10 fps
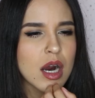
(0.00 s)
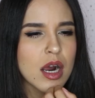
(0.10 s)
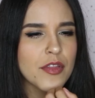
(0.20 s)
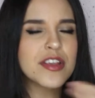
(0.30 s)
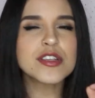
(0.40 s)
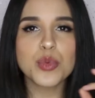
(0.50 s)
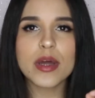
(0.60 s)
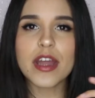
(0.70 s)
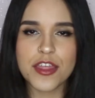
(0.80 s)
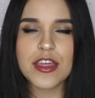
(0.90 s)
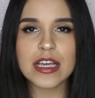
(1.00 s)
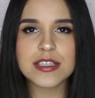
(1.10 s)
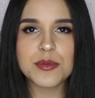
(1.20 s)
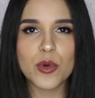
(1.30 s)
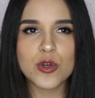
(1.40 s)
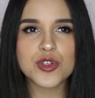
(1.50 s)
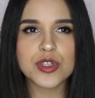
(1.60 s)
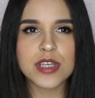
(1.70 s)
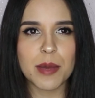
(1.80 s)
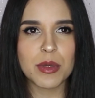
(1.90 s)
this one I think is the
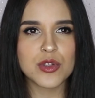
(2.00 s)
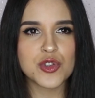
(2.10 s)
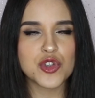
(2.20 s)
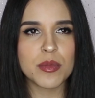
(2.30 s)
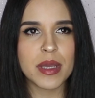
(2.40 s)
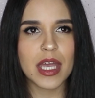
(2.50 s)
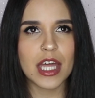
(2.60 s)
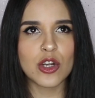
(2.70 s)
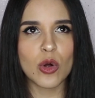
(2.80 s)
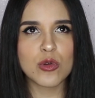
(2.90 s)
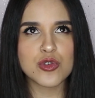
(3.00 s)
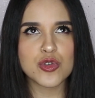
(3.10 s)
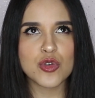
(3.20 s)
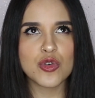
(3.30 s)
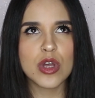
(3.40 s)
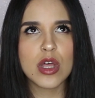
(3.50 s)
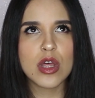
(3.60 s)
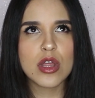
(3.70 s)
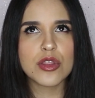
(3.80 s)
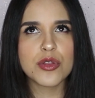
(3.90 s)
most time consuming and also
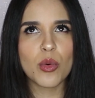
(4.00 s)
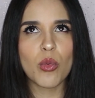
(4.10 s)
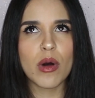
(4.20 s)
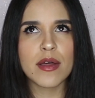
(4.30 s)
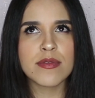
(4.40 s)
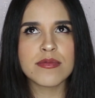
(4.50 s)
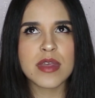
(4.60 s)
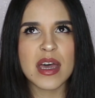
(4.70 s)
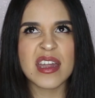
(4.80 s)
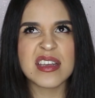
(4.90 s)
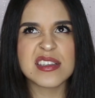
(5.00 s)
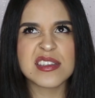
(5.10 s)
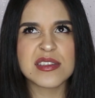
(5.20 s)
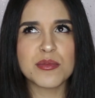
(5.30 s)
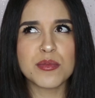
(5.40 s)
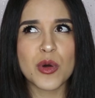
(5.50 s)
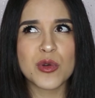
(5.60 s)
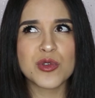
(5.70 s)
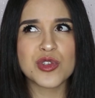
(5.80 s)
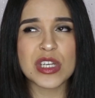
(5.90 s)
the one that is the
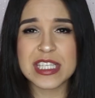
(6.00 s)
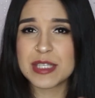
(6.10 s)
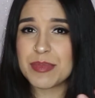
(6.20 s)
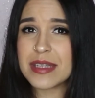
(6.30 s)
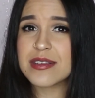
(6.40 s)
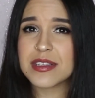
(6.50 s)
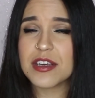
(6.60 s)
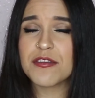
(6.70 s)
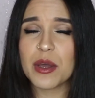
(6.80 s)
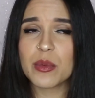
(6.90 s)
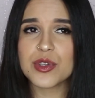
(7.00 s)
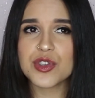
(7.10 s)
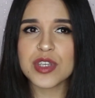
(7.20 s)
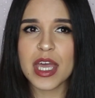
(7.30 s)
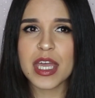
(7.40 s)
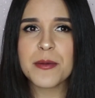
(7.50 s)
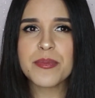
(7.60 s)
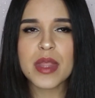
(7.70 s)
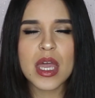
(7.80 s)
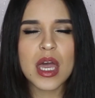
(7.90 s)
most expensive, I would
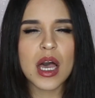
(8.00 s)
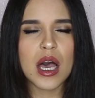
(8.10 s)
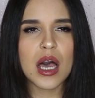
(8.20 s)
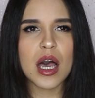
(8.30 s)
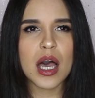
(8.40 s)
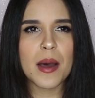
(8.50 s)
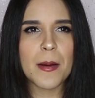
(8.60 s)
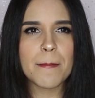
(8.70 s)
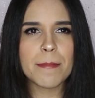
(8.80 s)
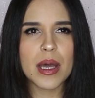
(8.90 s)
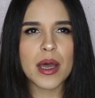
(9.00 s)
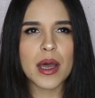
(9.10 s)
say. And